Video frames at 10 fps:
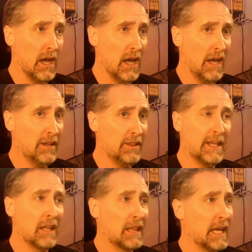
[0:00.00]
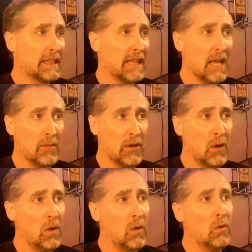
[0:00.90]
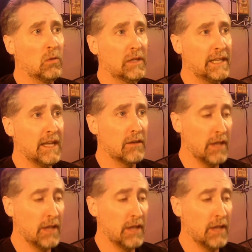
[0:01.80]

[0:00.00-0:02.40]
I didn't think I'd like that, but holy cow!